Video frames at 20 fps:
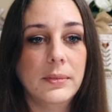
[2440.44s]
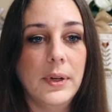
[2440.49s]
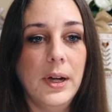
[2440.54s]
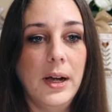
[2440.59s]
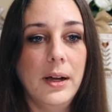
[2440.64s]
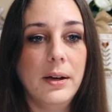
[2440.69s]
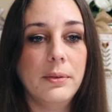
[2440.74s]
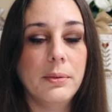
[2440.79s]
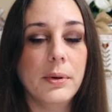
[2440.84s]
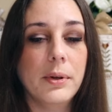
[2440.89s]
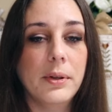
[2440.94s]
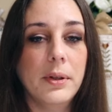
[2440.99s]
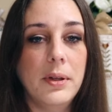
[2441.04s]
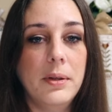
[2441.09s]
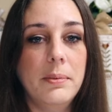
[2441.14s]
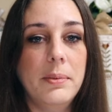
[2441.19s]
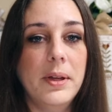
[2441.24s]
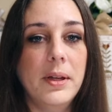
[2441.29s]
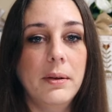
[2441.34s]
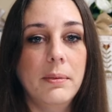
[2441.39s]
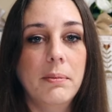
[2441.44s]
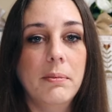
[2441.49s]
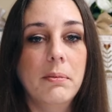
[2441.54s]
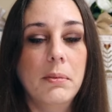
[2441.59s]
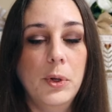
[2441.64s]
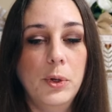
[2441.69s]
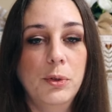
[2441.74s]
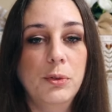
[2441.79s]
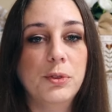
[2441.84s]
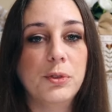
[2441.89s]
I'd really been
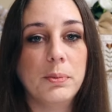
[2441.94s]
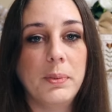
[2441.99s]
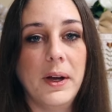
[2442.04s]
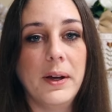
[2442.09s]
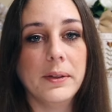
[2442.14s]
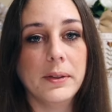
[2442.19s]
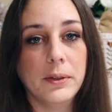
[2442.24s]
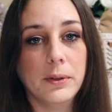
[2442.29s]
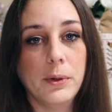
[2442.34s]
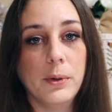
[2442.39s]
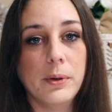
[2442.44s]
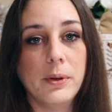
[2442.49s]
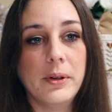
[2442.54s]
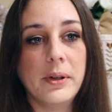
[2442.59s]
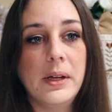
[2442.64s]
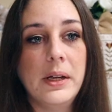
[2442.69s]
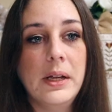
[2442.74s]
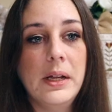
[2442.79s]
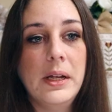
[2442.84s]
moved by the Lord.